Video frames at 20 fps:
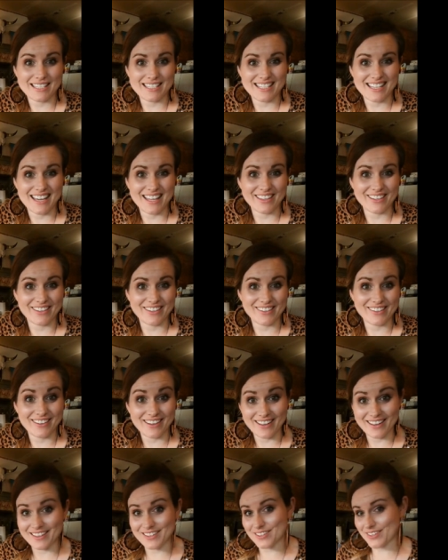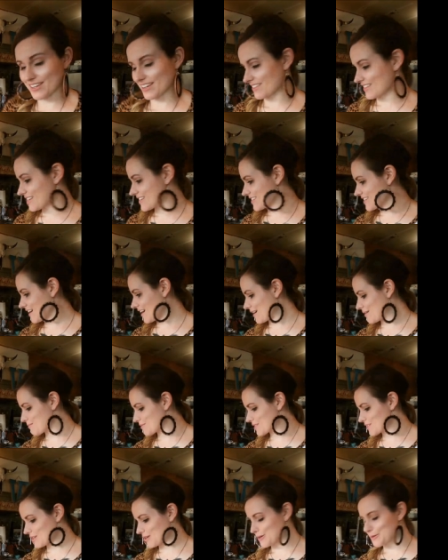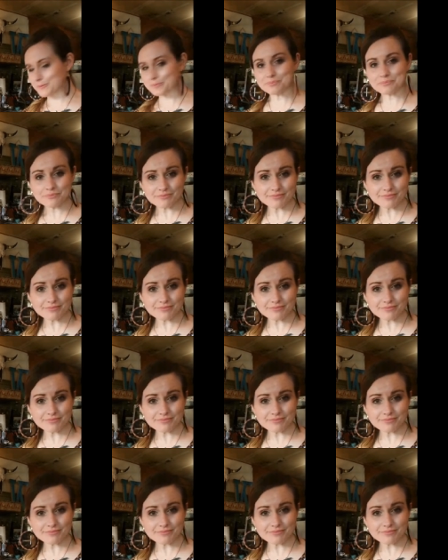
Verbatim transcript: together uh, during these times. So,